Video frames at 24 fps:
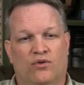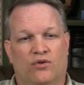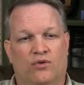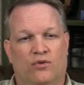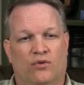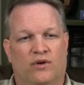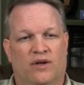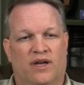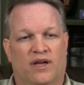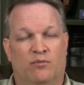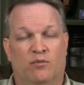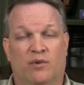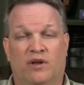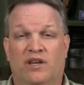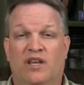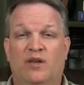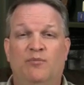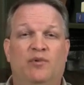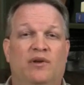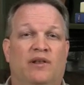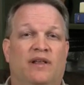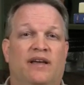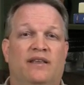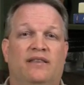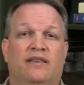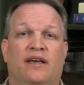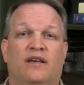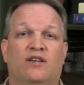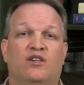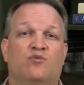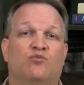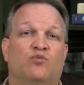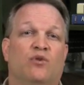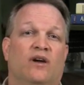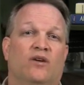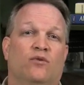who can manipulate
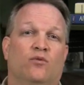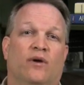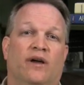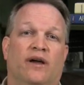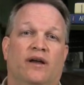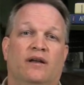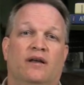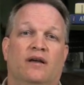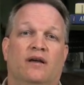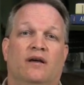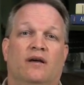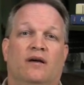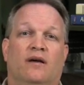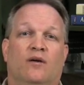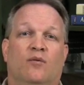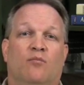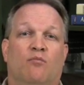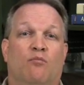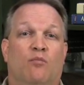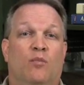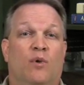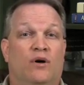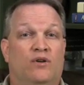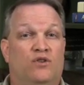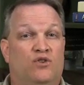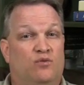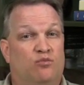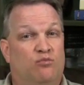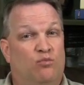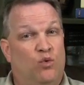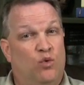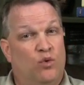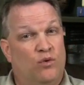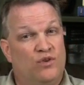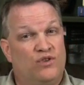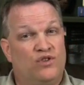that spread rate much
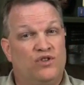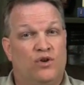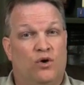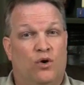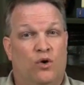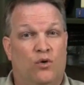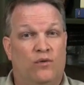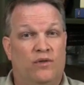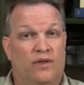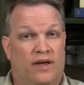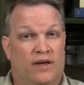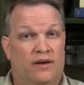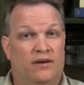more so